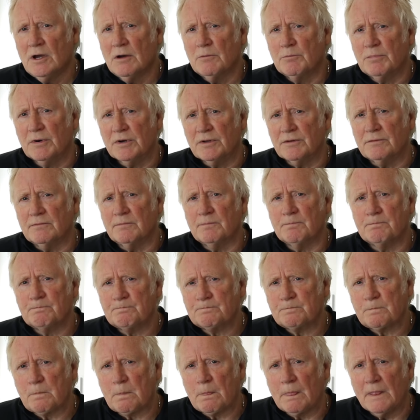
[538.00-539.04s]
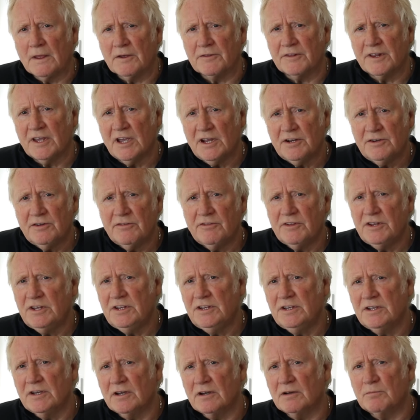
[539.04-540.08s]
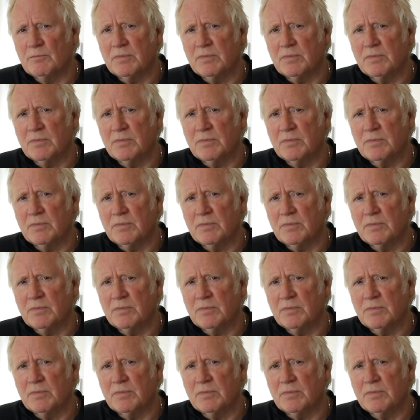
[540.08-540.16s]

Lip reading: But at the end of the